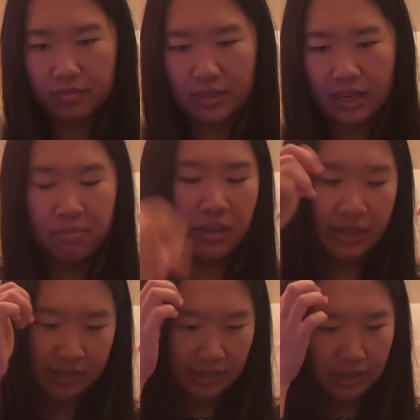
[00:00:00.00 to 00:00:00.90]
I'm
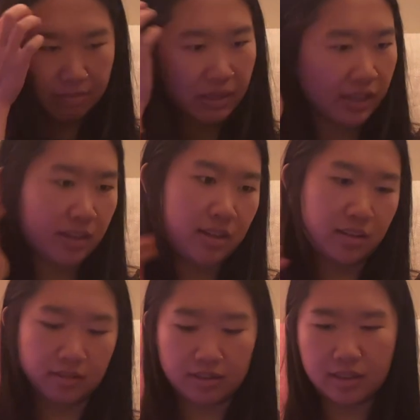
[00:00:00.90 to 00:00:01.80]
liking.
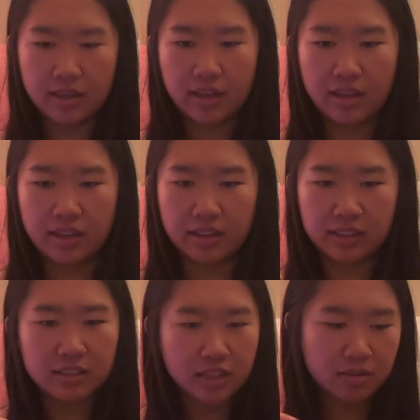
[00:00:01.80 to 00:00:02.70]

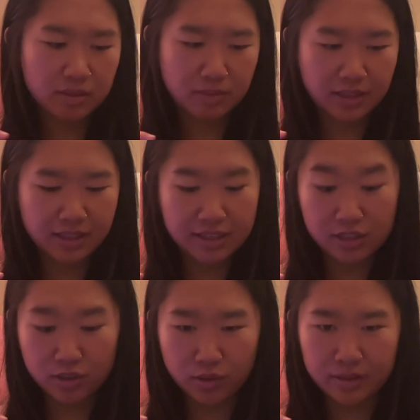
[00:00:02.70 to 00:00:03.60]
Let's go in with the
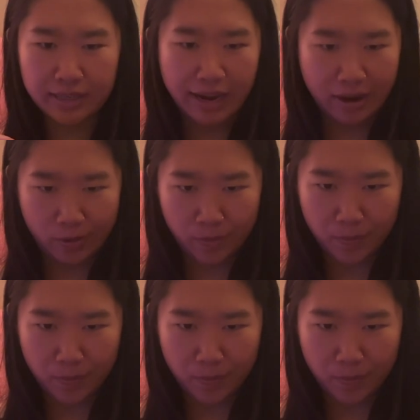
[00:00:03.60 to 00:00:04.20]
indole now,